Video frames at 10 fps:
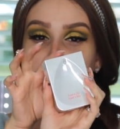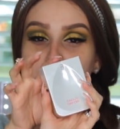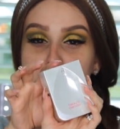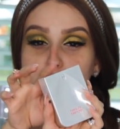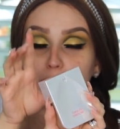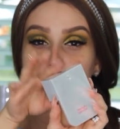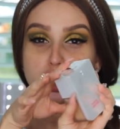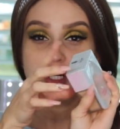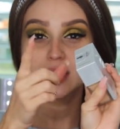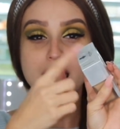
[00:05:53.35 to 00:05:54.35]
put it in your
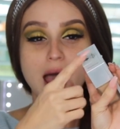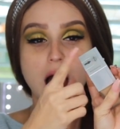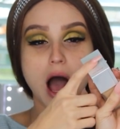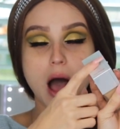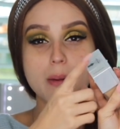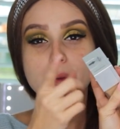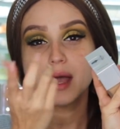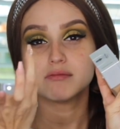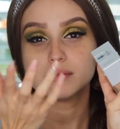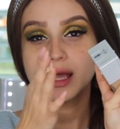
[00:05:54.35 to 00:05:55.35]
purse,
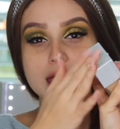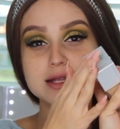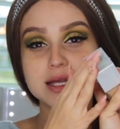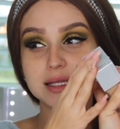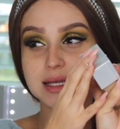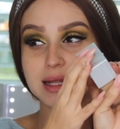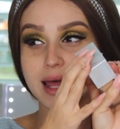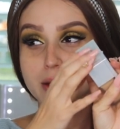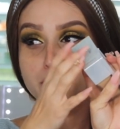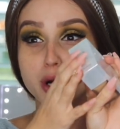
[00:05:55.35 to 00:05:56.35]
it doesn't
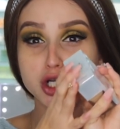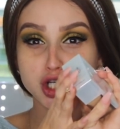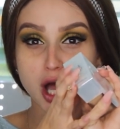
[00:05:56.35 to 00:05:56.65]
like push